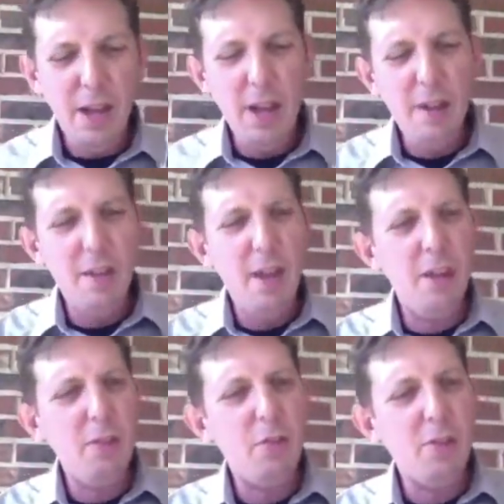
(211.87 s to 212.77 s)
And
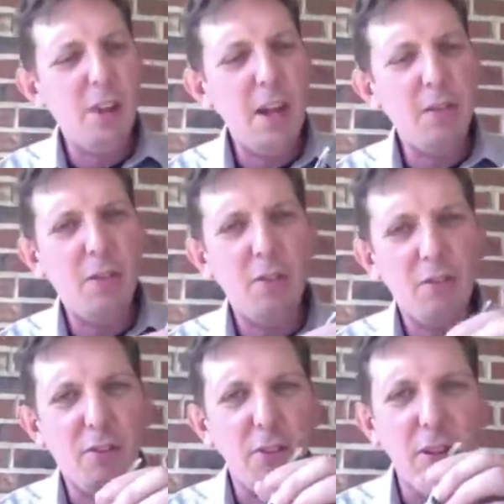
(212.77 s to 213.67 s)
then you take
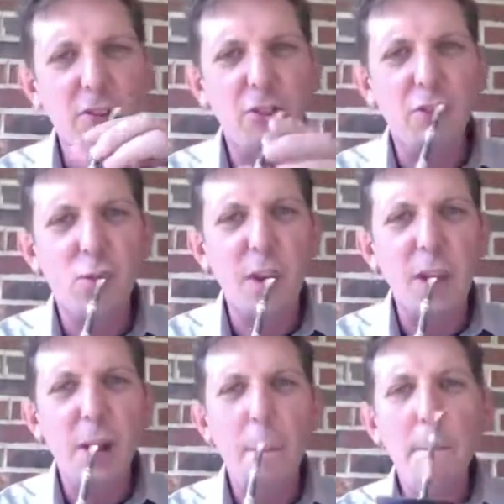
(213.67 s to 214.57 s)
this delicious
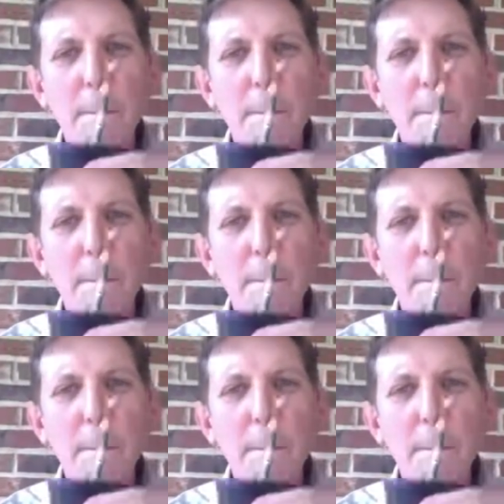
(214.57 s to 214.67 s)
drink.